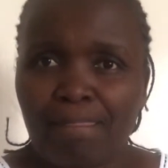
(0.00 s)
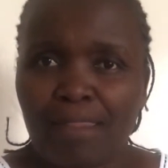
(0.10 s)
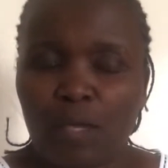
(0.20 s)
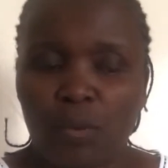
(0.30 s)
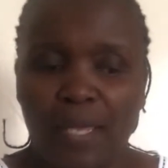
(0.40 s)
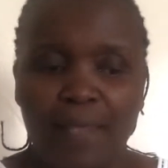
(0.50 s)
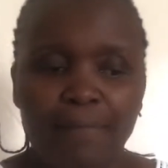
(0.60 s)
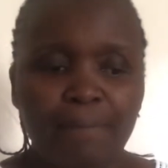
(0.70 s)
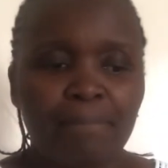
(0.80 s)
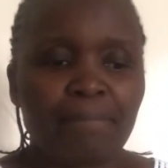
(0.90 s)
Okay?
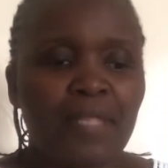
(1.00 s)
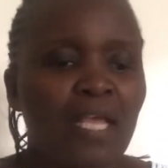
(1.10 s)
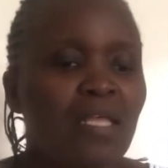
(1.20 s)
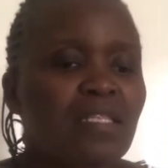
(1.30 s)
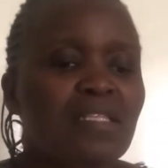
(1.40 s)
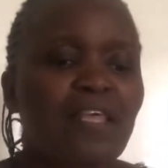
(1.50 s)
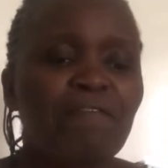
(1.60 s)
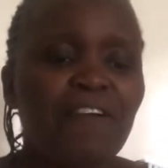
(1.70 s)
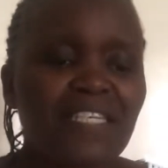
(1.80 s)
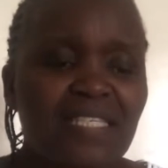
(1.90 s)
The
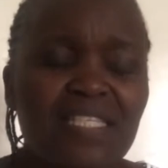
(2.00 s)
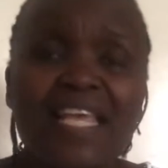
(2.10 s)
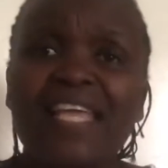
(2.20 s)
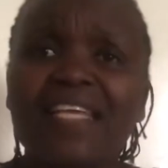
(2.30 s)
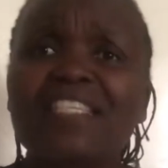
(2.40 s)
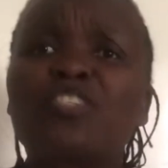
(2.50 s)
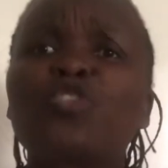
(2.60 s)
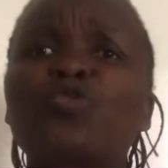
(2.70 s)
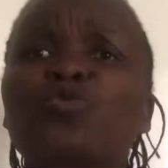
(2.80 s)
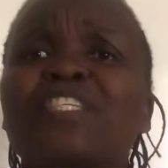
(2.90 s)
first thing is
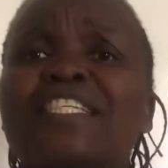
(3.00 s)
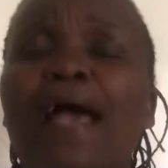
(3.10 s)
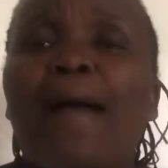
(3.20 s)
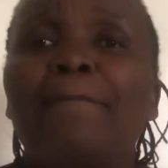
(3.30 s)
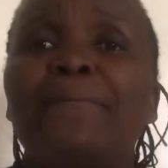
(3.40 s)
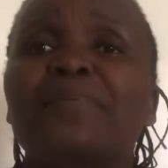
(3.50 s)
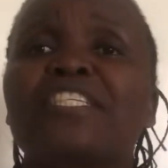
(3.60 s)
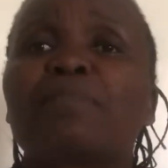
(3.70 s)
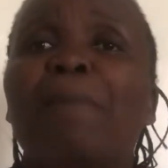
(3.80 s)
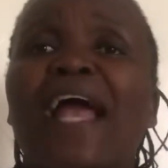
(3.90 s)
to start
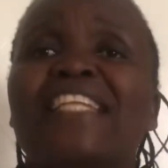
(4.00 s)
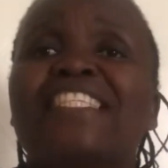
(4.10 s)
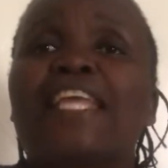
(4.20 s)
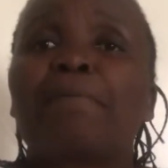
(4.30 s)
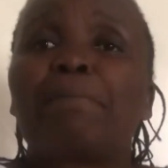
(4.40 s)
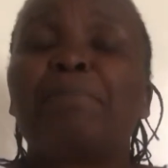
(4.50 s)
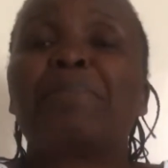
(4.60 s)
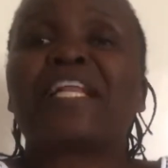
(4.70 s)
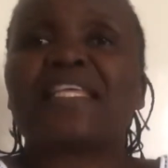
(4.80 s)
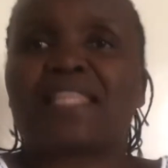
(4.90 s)
by deep
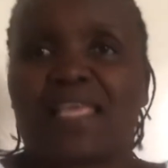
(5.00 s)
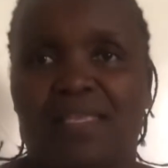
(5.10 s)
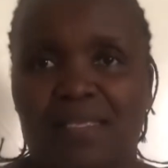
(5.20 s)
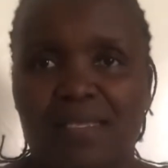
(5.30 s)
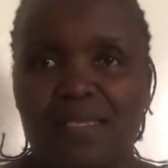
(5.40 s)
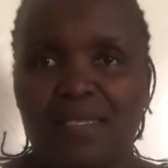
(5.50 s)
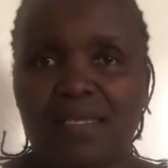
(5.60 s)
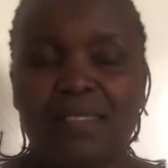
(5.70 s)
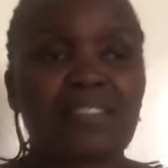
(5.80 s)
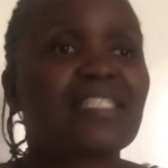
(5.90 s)
breathing.
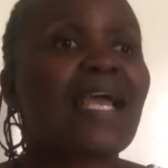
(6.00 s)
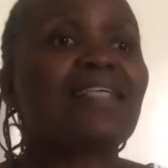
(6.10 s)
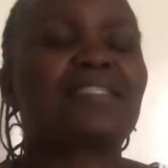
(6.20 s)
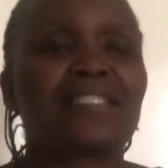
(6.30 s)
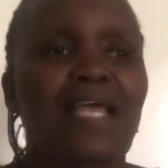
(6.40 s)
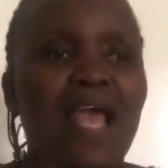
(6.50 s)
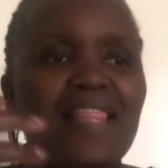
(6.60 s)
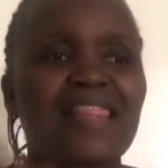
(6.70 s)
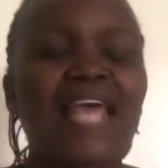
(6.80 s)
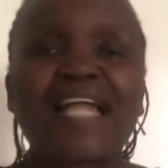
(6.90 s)
Just
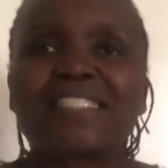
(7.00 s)
that